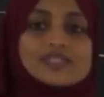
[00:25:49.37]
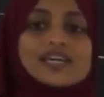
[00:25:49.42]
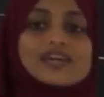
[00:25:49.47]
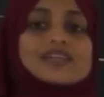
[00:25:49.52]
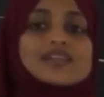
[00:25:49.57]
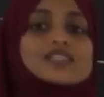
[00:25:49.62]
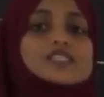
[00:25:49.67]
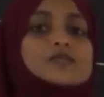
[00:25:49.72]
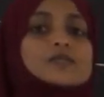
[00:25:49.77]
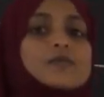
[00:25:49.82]

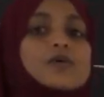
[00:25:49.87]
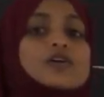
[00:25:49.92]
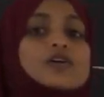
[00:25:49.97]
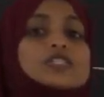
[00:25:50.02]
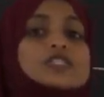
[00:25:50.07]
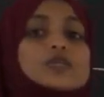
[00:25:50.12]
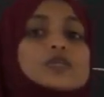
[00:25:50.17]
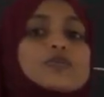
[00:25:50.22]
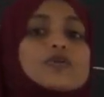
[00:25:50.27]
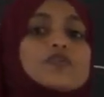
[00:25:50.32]
are
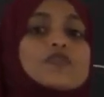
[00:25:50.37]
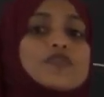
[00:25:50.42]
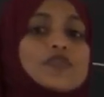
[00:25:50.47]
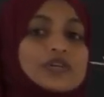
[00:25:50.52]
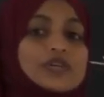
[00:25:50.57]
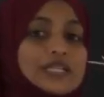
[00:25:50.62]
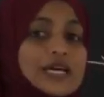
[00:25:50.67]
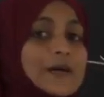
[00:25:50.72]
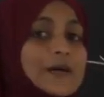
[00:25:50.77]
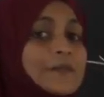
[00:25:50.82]
responsible
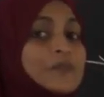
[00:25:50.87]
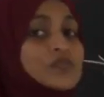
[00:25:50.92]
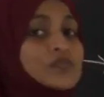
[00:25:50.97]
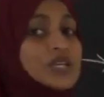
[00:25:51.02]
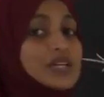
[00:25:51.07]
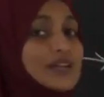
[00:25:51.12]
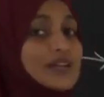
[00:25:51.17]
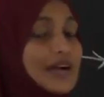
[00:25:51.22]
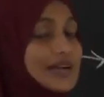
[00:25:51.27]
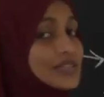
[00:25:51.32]
for the
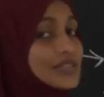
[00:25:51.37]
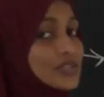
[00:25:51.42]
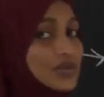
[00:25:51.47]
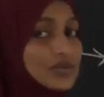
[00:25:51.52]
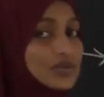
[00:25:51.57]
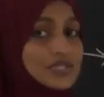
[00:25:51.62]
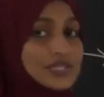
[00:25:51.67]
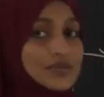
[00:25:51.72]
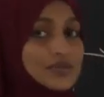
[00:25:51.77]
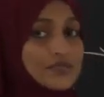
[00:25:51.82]

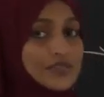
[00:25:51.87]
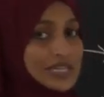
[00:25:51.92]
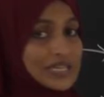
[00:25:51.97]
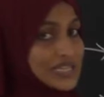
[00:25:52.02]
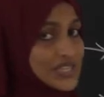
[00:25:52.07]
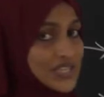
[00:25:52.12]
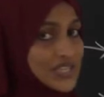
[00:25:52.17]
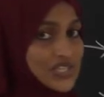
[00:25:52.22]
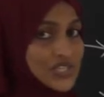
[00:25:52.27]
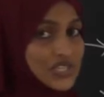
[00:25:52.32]
nitrogen
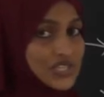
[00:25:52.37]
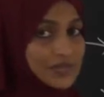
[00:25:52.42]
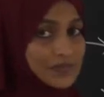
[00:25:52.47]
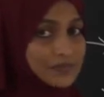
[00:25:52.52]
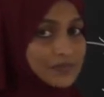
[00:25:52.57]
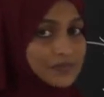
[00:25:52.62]
fixation.